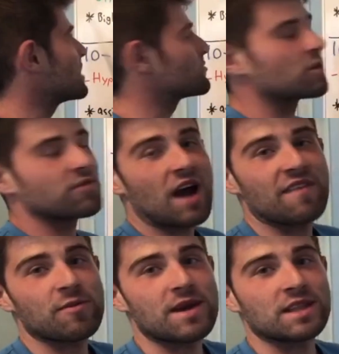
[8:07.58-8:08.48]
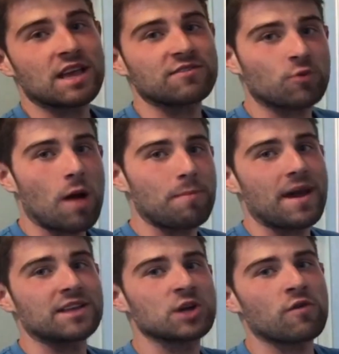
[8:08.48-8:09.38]
1 to 5 for your big lifts, squat,
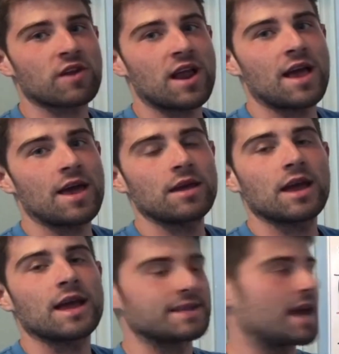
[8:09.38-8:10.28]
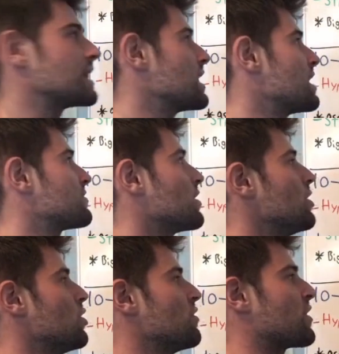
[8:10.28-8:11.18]
bench, overhead, and deadlift.
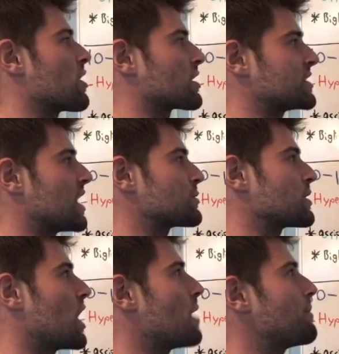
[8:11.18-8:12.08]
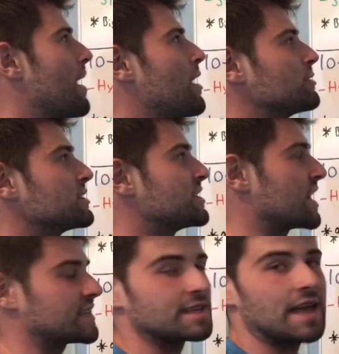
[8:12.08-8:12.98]
For your accessory compounds,
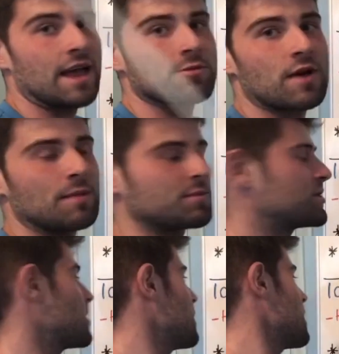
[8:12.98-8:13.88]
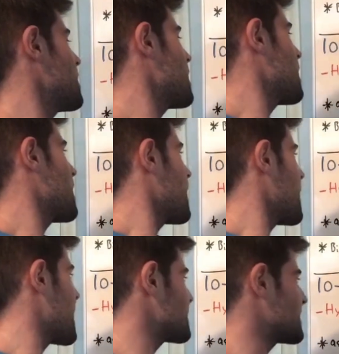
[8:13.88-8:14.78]
6 to 10 reps.
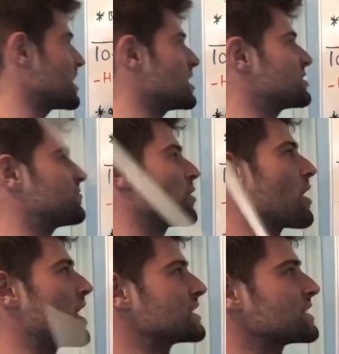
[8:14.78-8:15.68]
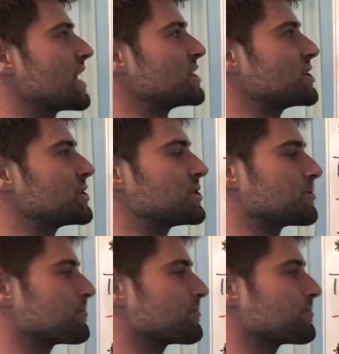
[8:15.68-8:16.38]
And these for your isolations.